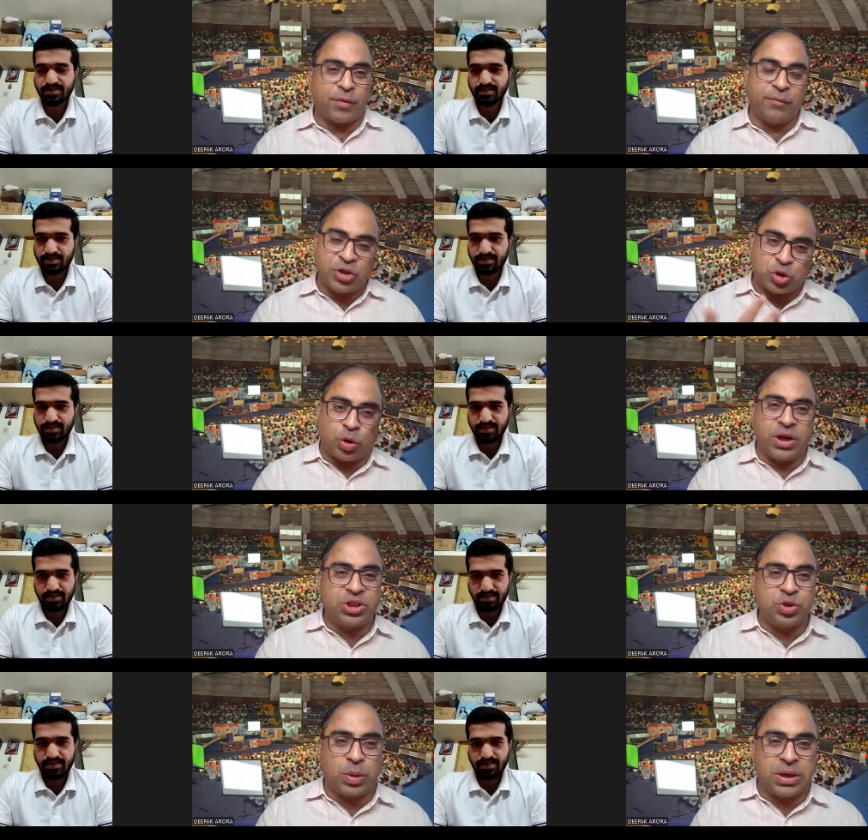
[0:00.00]
Speaker 1: from which
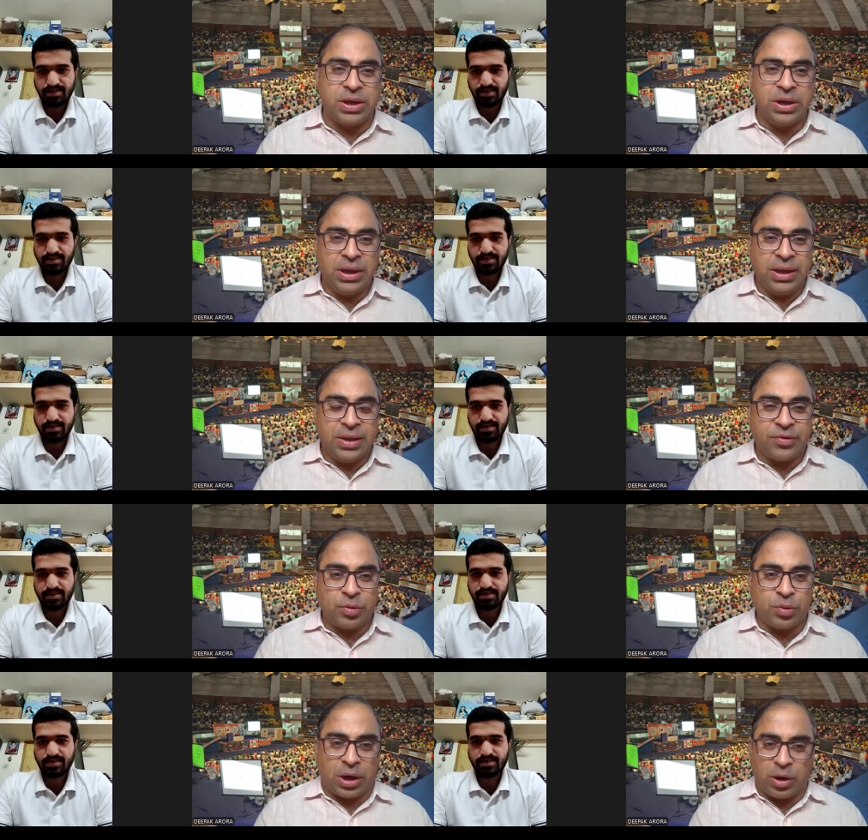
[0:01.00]
college you are?
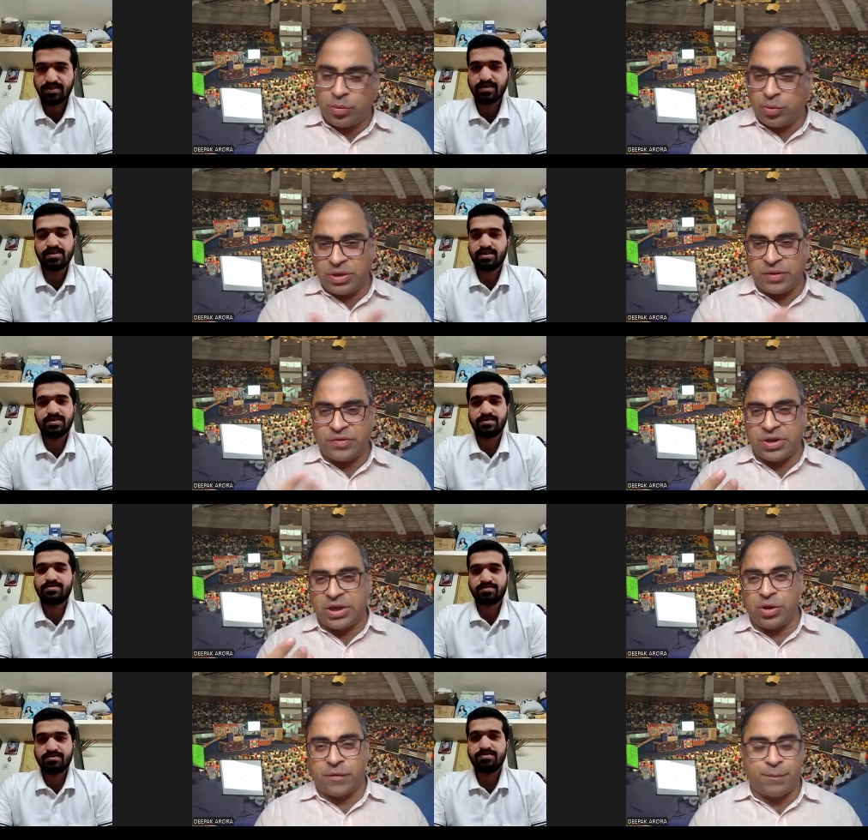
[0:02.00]
So how this
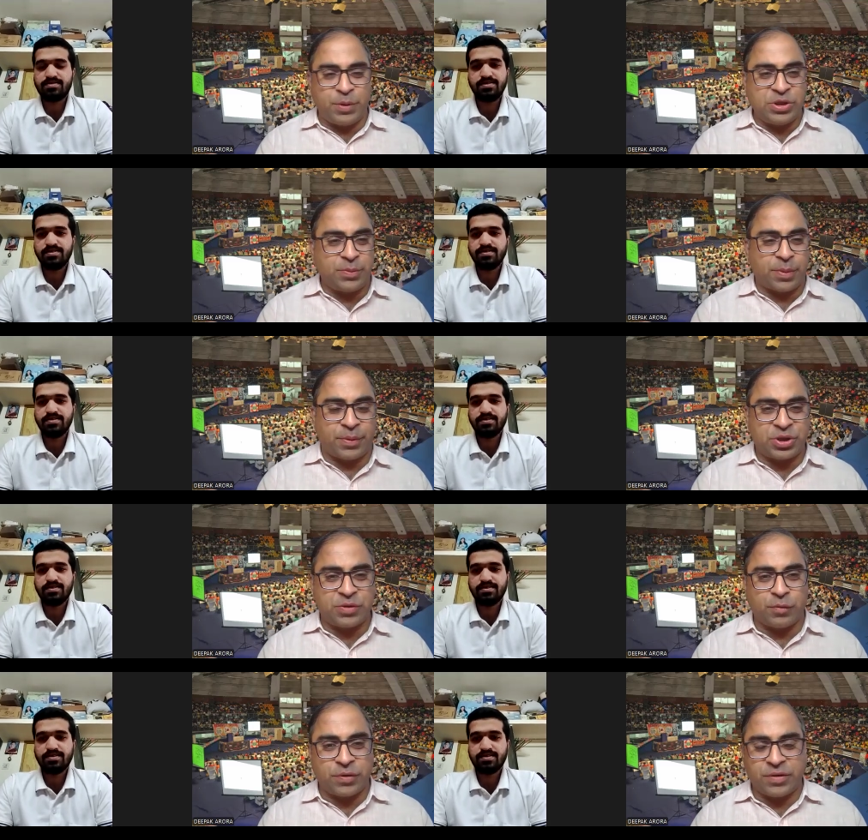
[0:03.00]
journey of PG
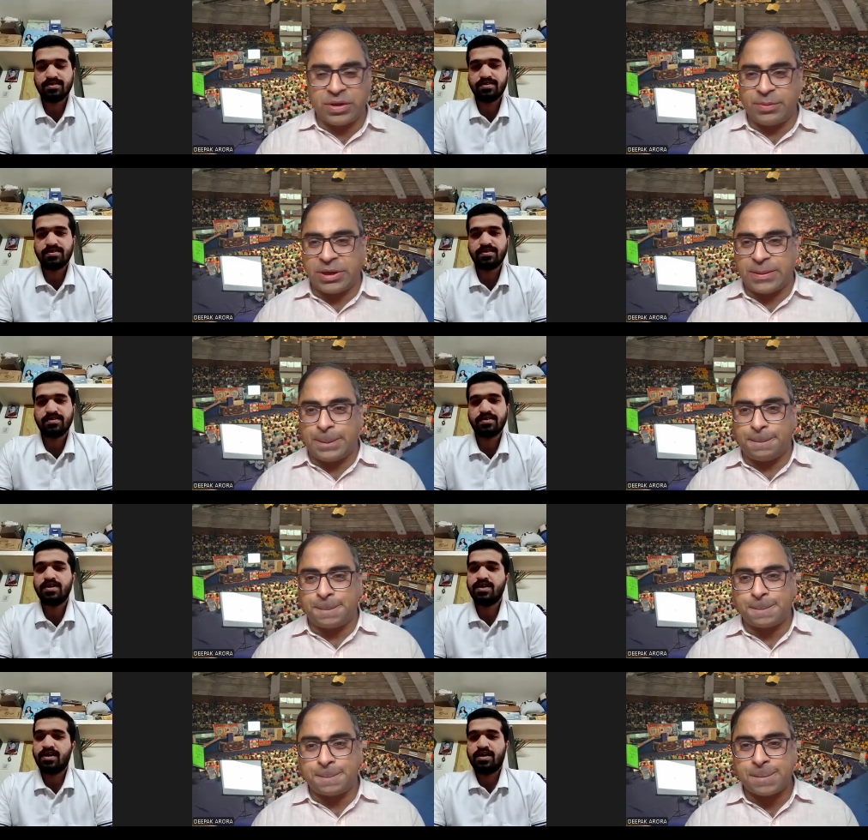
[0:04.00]
preparation was there, beta?
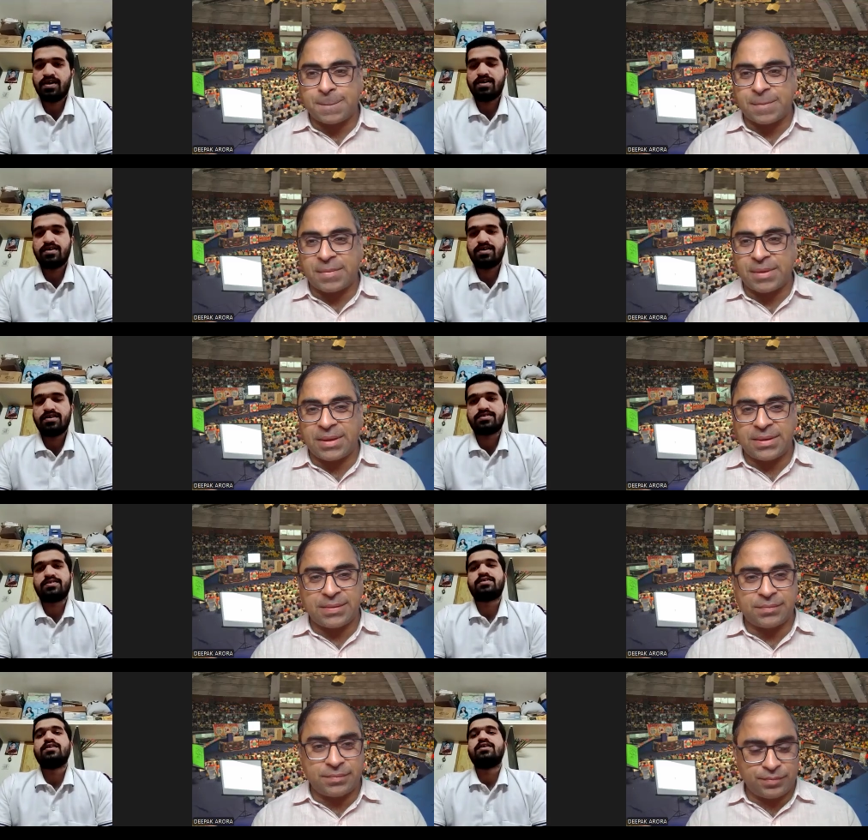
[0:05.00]
Speaker 2: Yes,
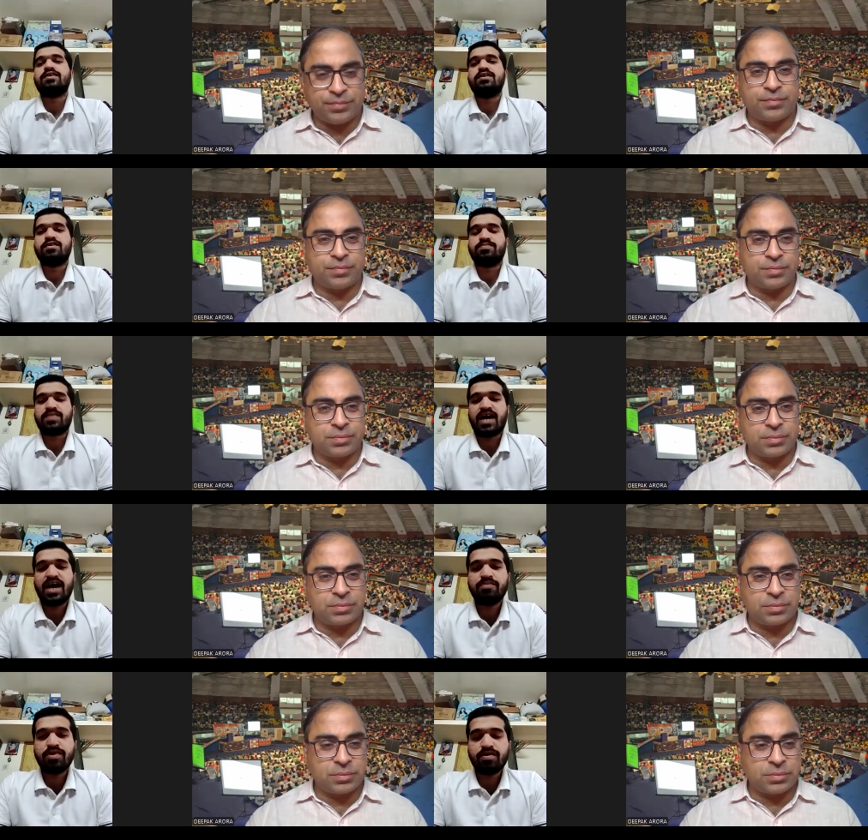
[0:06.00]
sir.
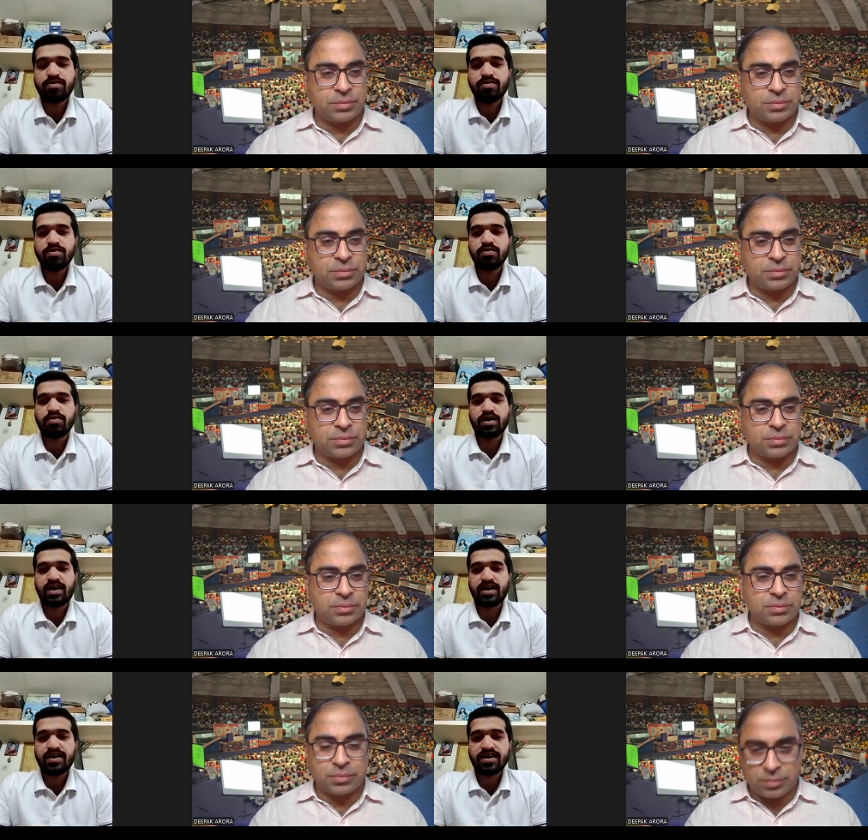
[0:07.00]
I belong to
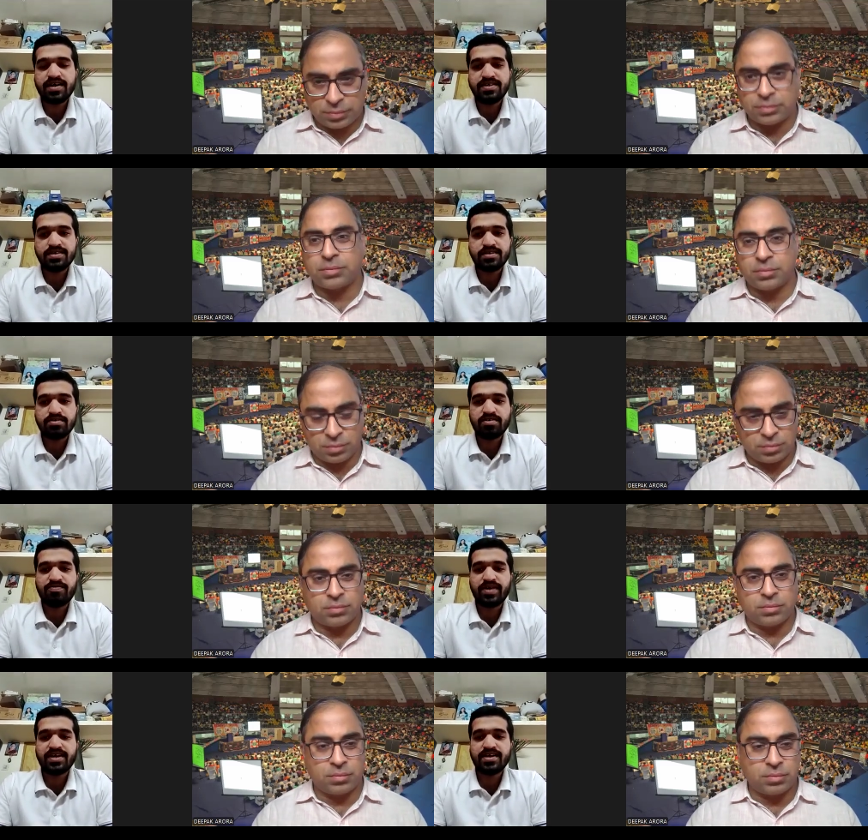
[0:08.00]
Karnataka Institute of
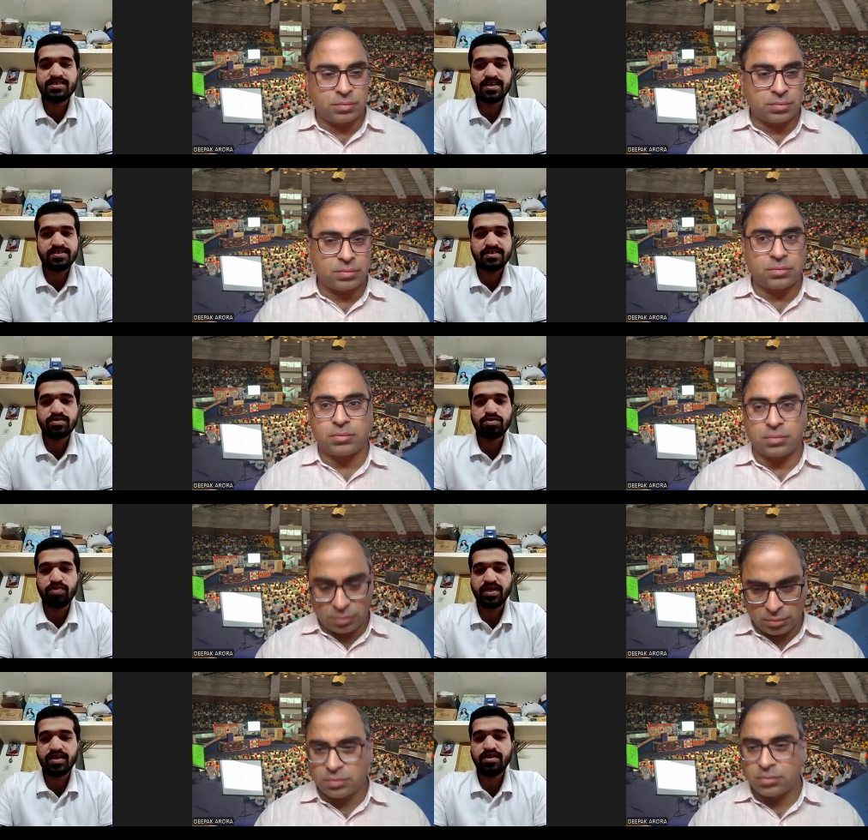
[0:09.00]
Medical Sciences,
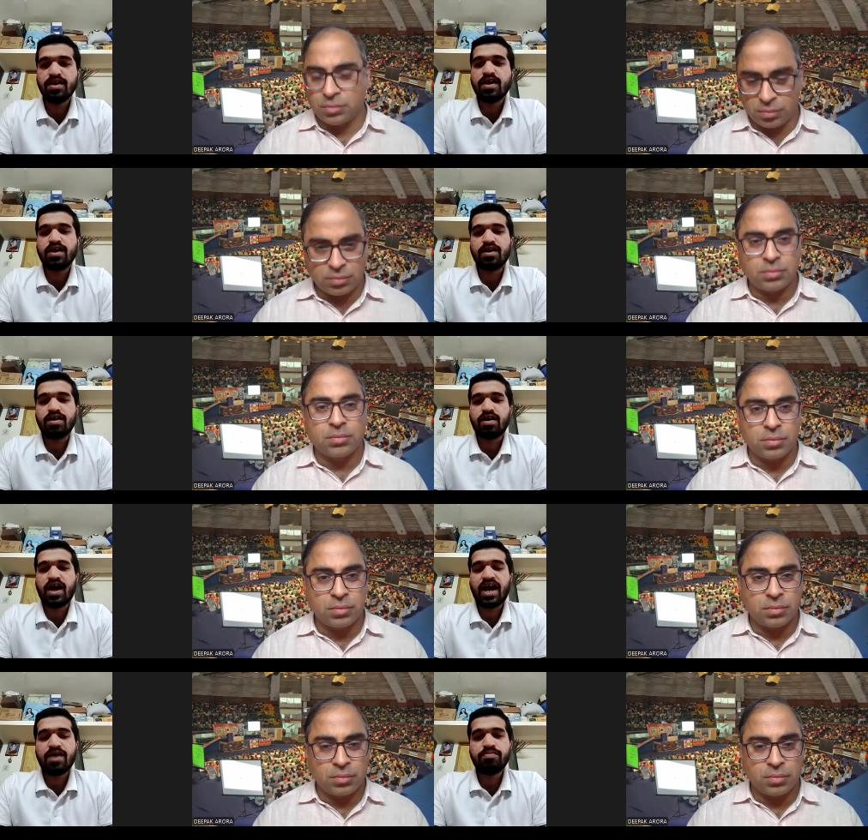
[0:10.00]
Hubli. I
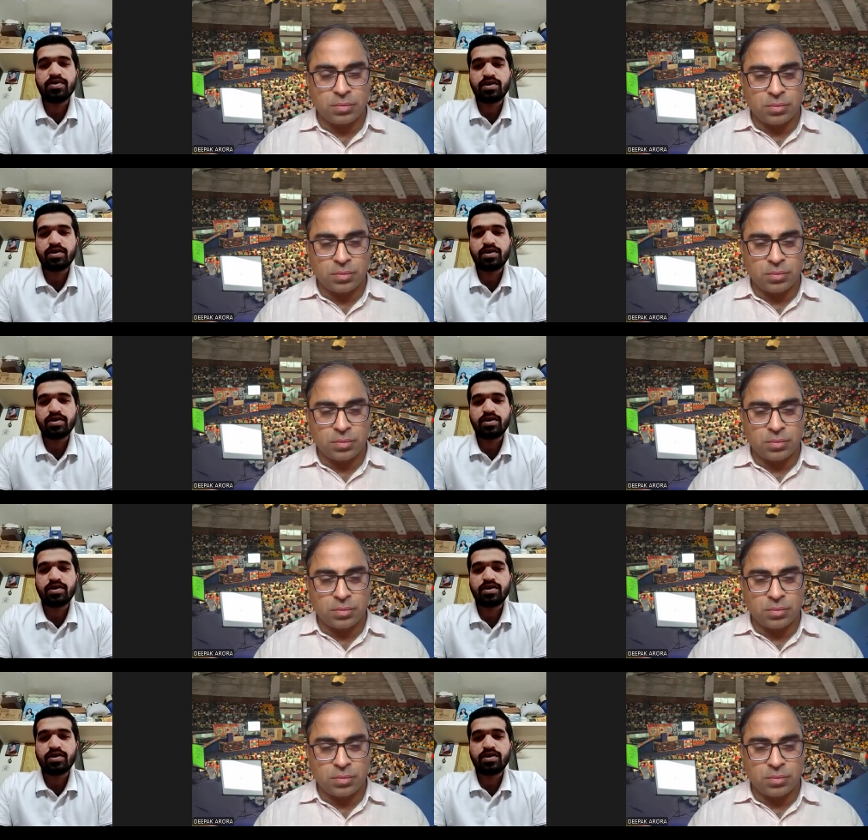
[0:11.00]
am